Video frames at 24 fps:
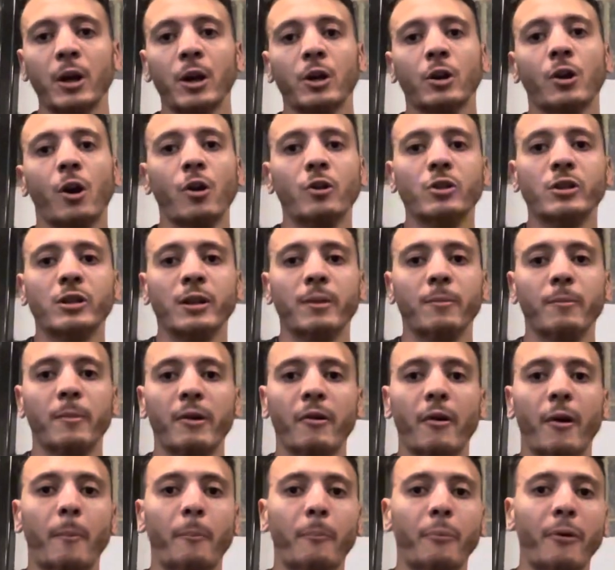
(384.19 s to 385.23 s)
go to a
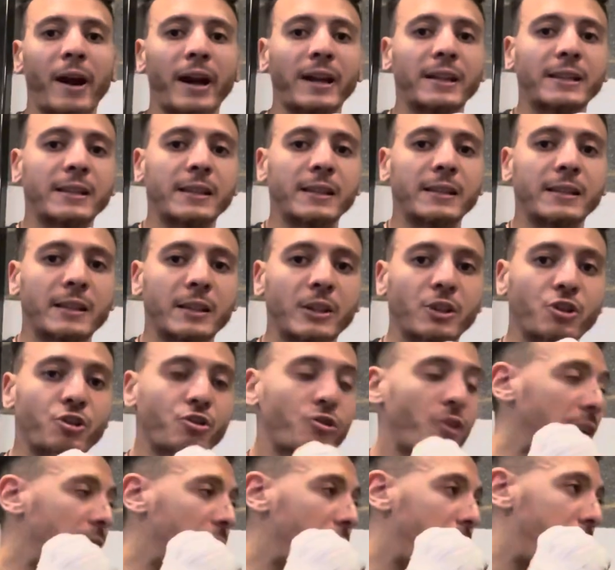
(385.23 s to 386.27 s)
mirror, practice in a
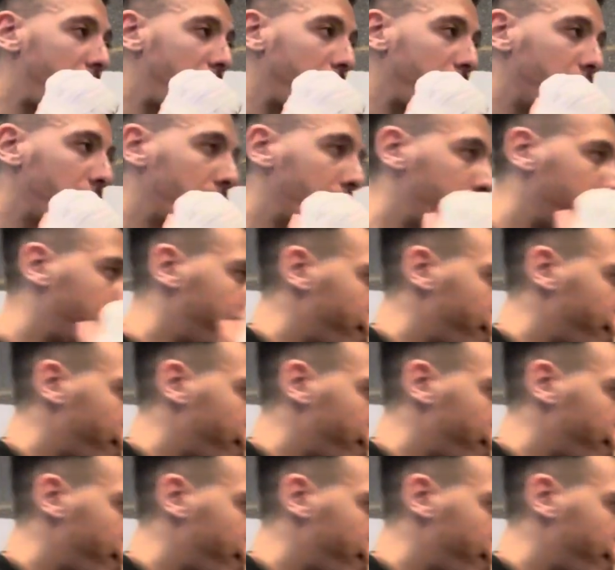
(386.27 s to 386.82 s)
straight line,